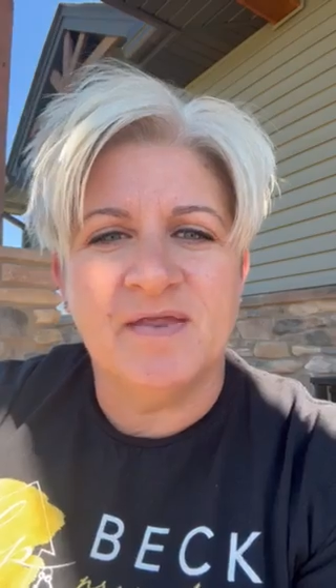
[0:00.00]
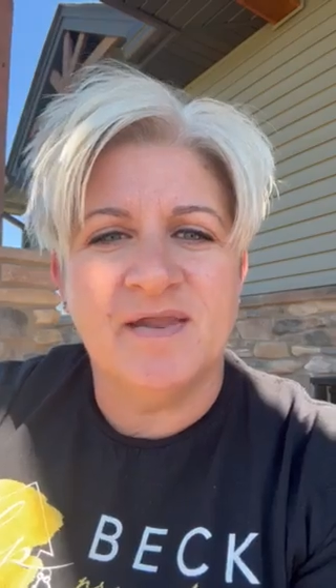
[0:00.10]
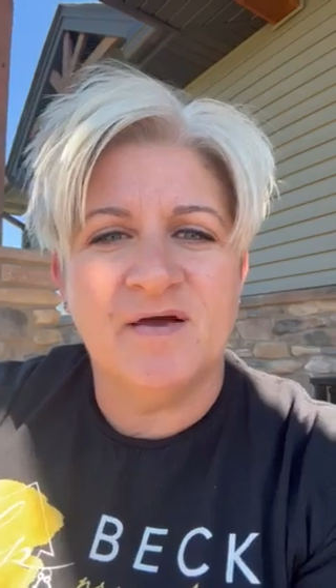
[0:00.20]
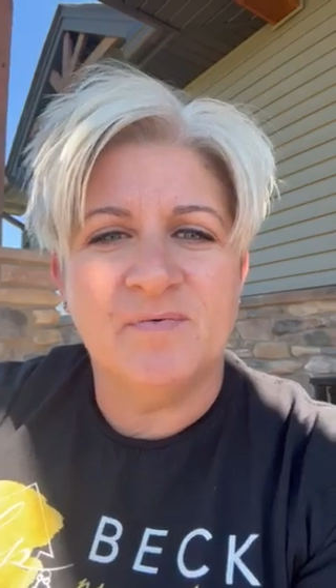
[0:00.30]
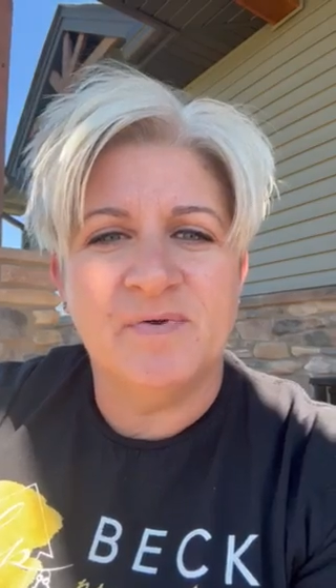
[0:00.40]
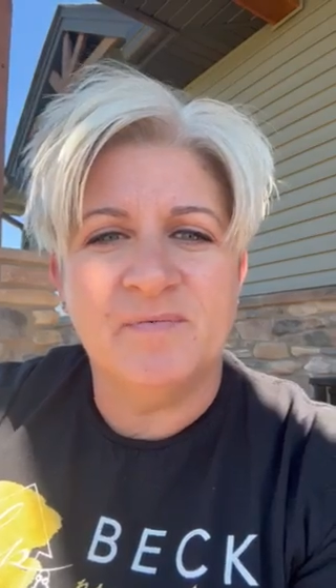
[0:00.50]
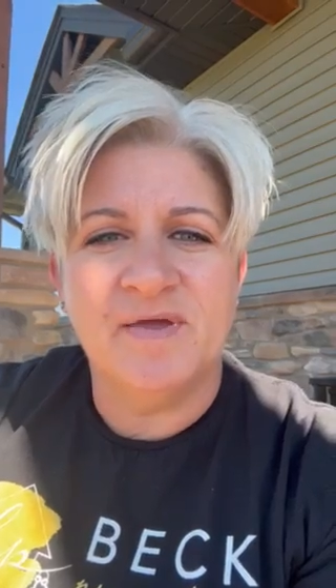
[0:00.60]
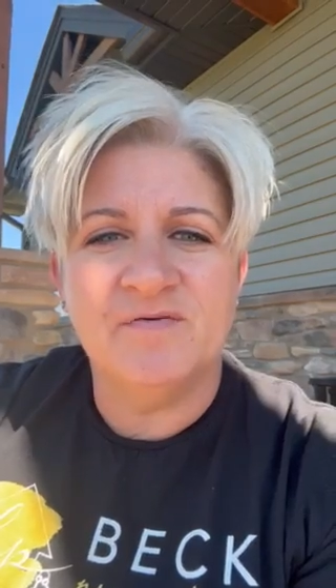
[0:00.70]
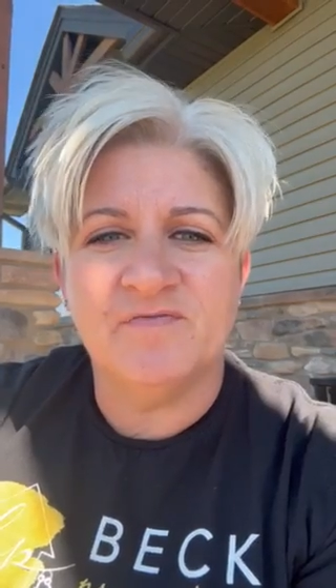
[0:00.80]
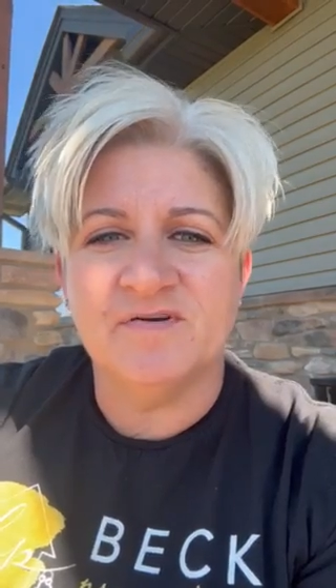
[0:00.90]
now we
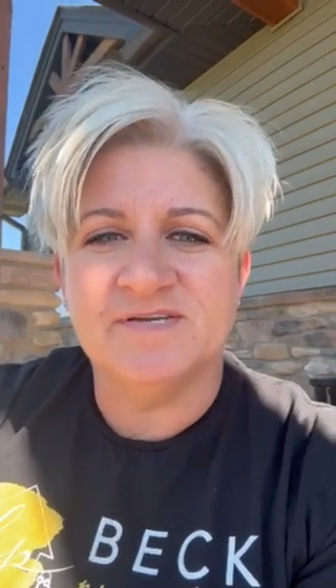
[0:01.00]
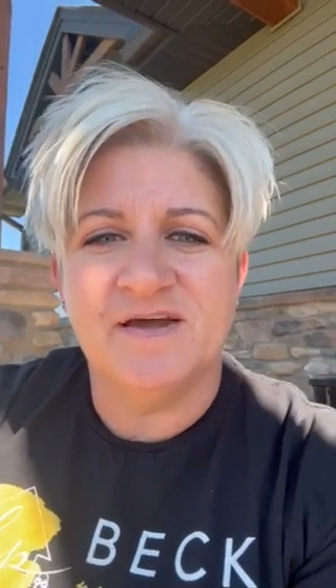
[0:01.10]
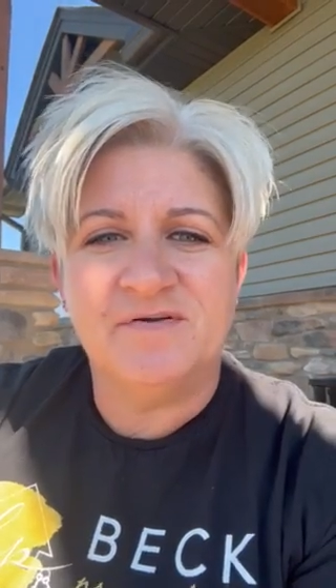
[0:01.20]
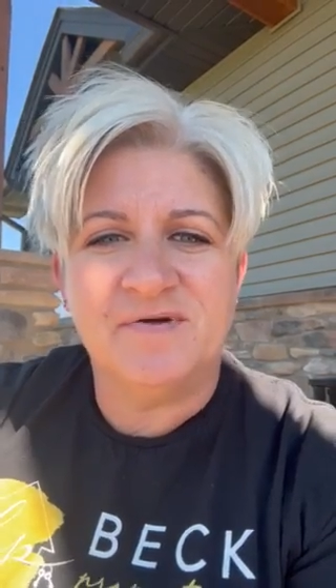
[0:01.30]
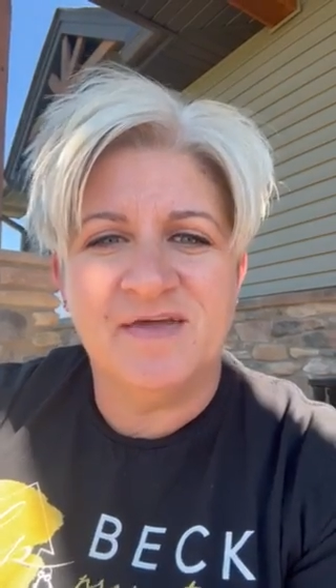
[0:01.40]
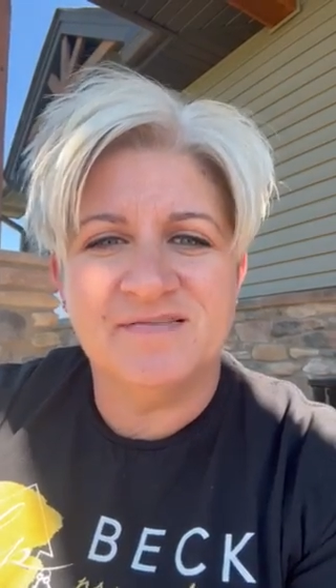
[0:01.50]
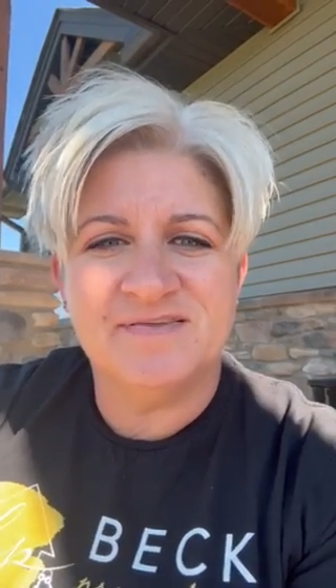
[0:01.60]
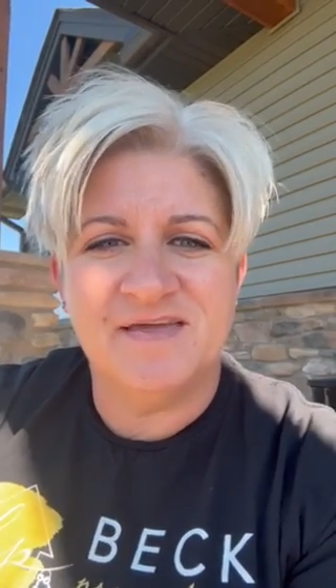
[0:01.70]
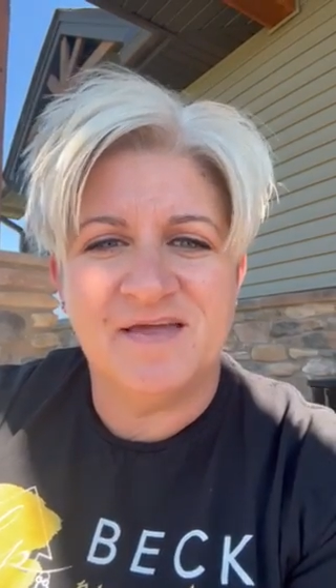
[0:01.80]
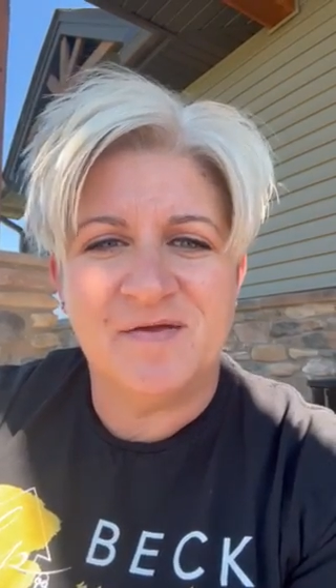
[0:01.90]
wait for title
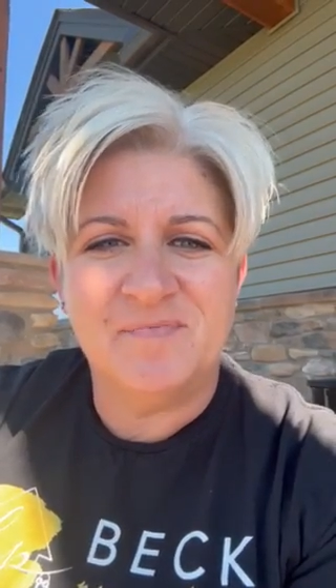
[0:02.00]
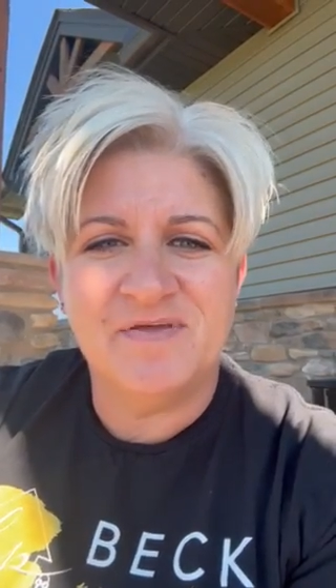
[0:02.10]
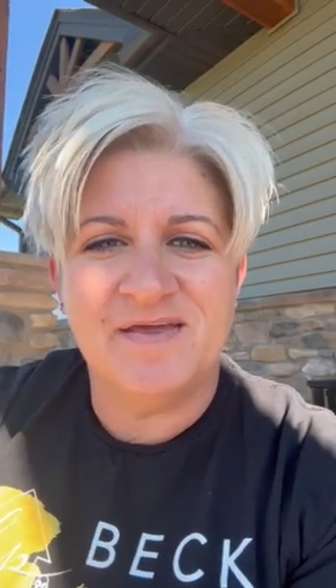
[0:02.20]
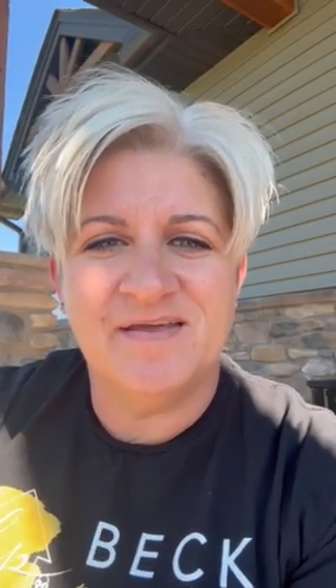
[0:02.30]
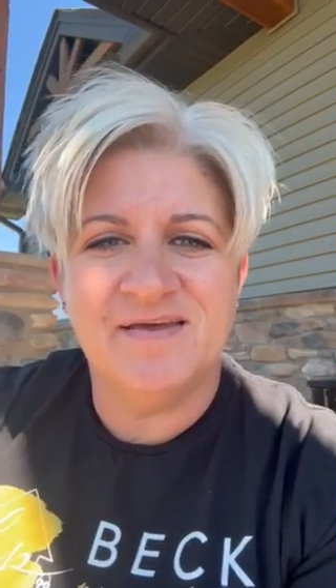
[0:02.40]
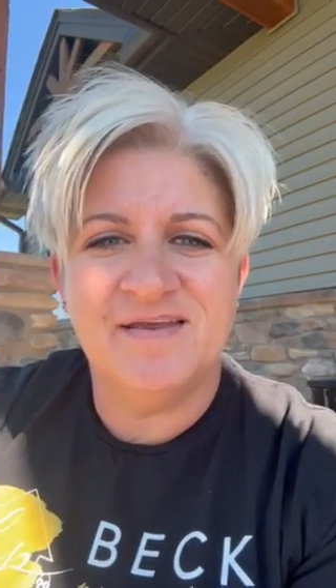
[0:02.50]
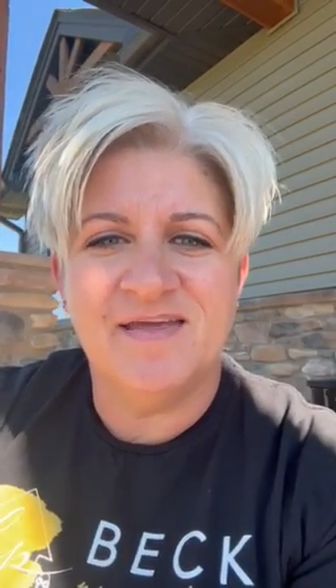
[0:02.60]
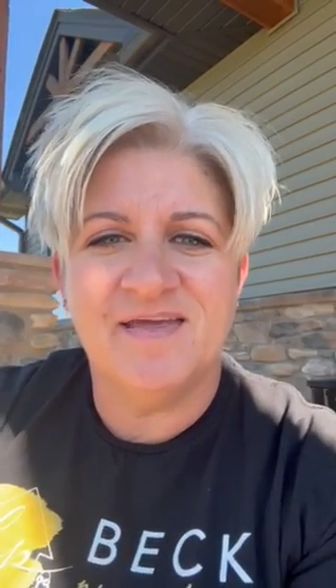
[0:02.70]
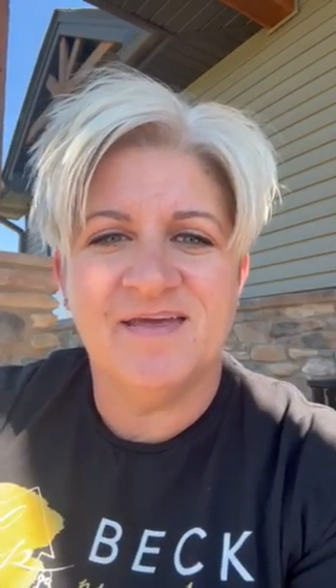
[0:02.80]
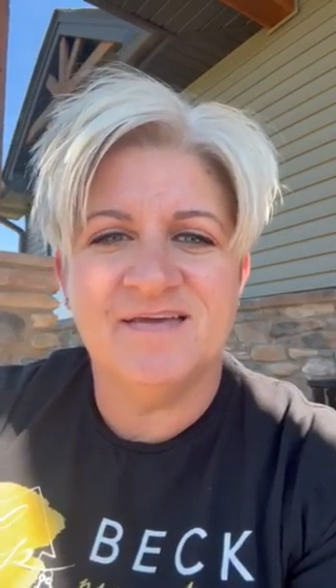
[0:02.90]
to get completed
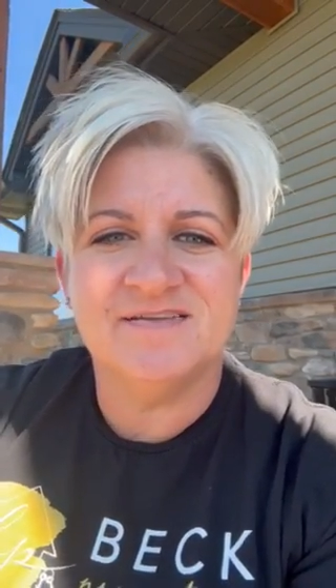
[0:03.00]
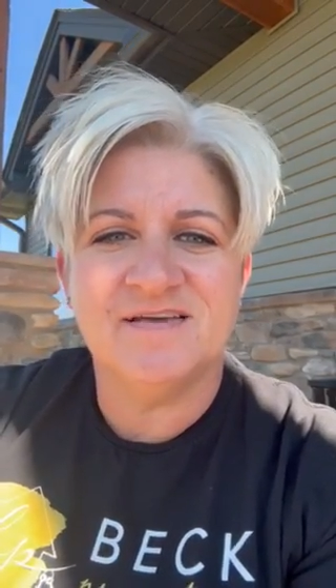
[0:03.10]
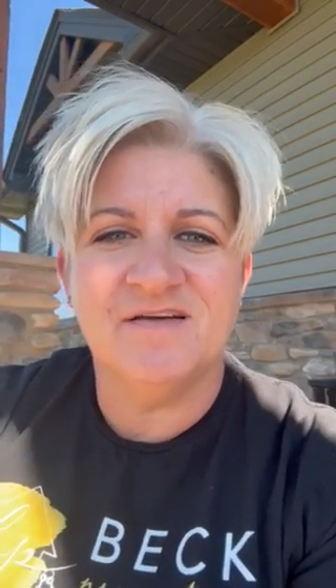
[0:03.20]
and